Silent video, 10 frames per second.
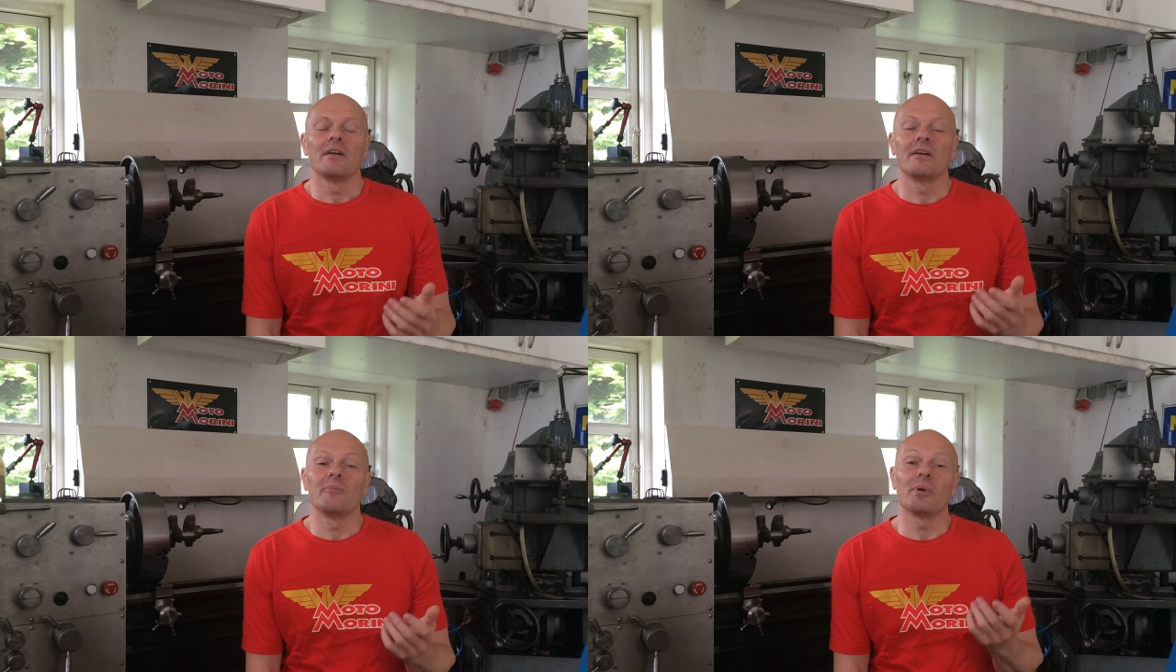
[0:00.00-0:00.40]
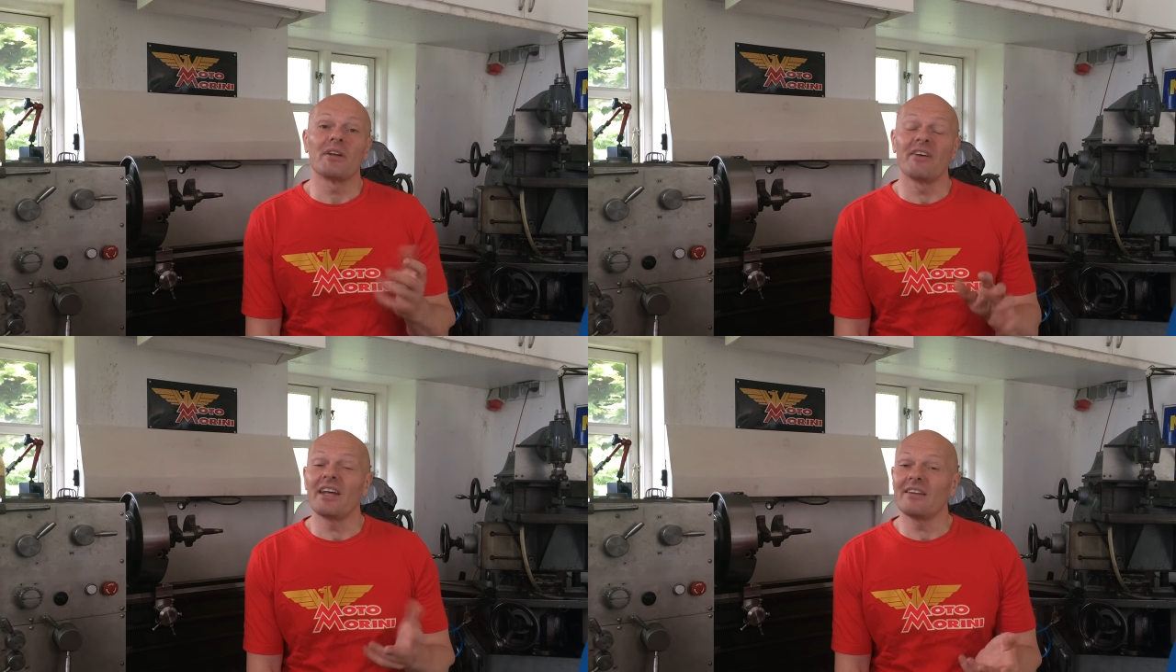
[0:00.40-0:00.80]
But
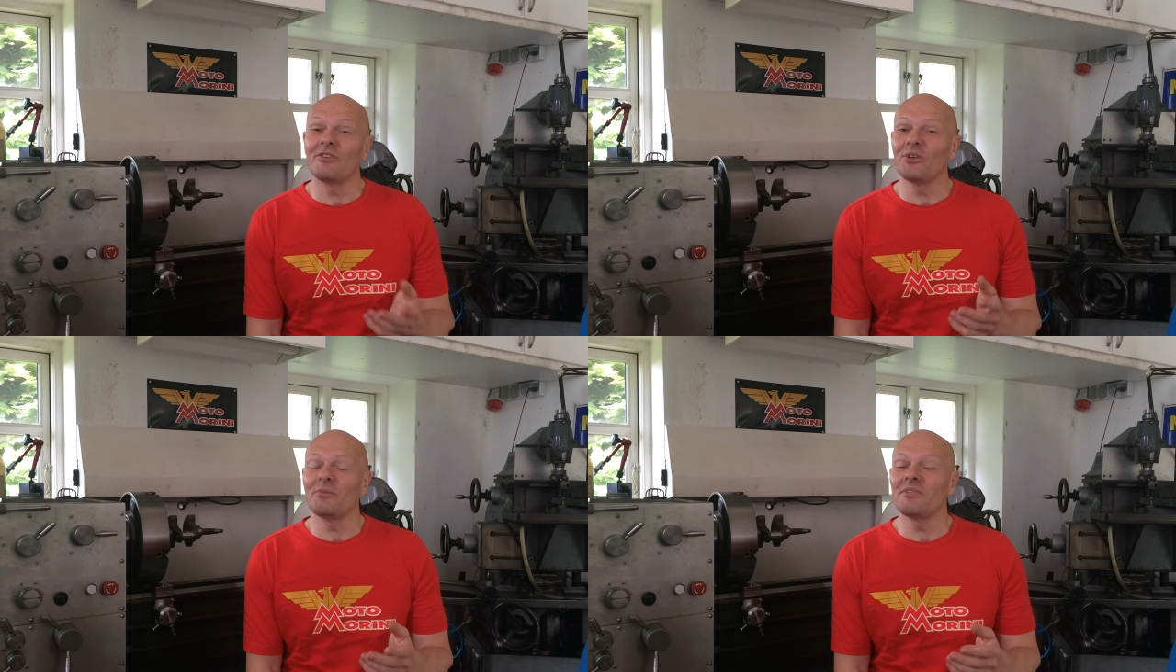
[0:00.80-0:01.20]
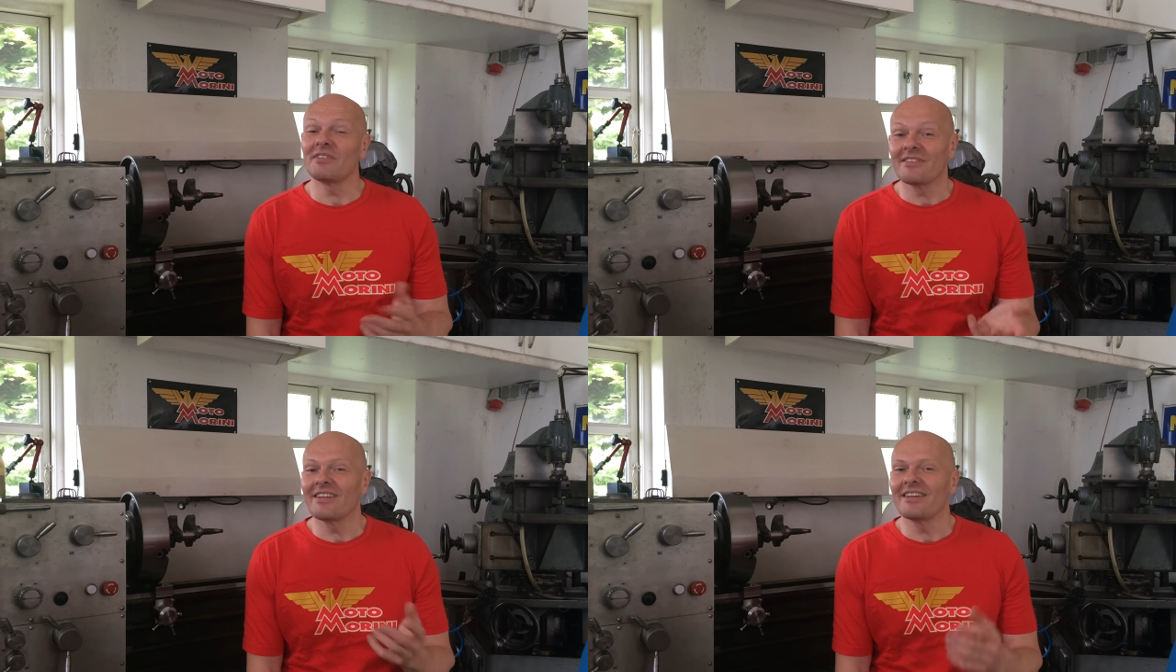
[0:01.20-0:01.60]
I've had a dream
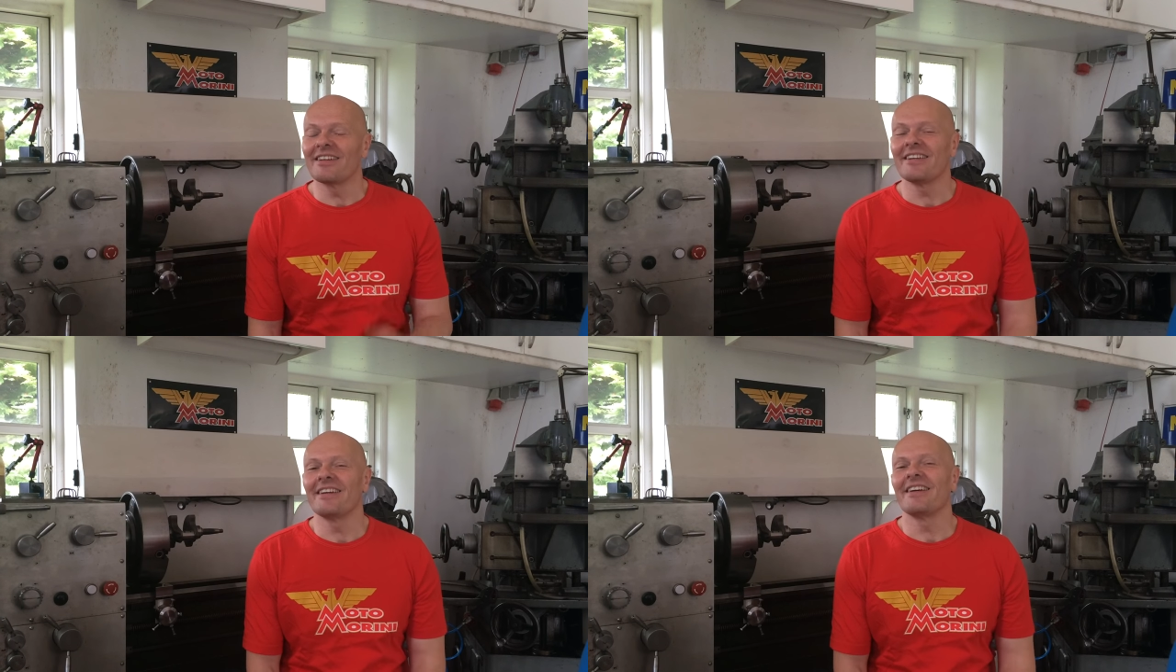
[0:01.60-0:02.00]
since then.